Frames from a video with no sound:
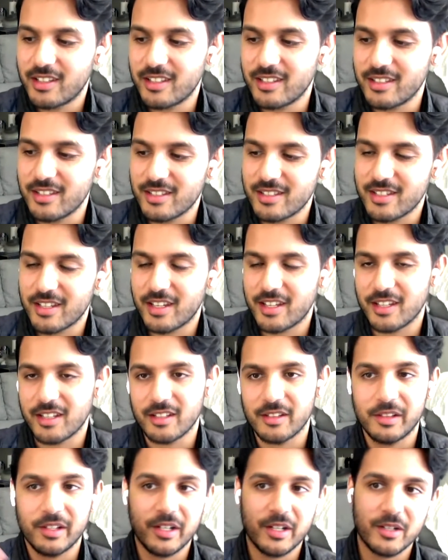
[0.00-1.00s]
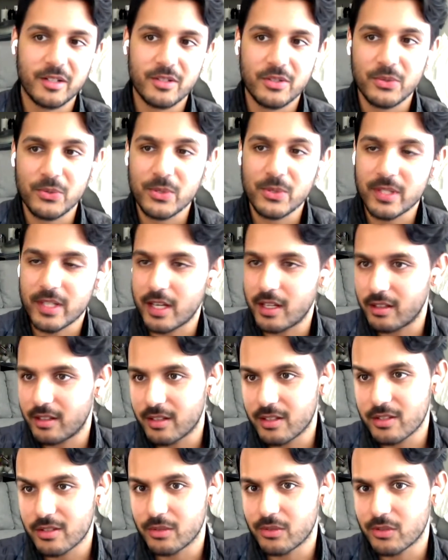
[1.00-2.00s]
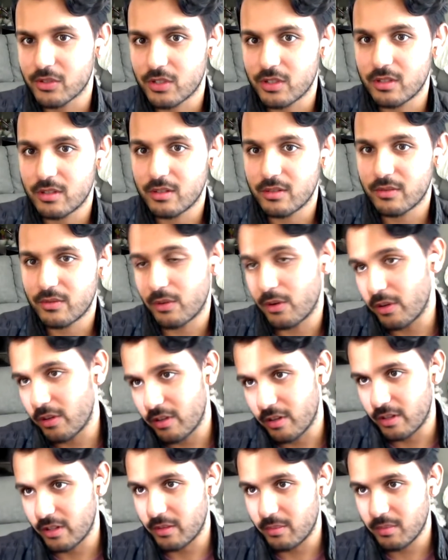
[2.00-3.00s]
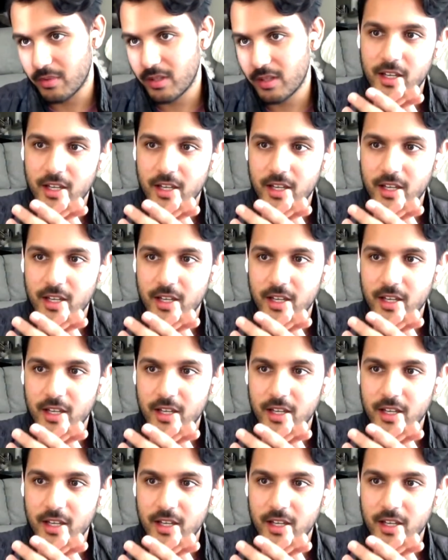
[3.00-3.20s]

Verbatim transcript: is a layer two scaling solution for Ethereum.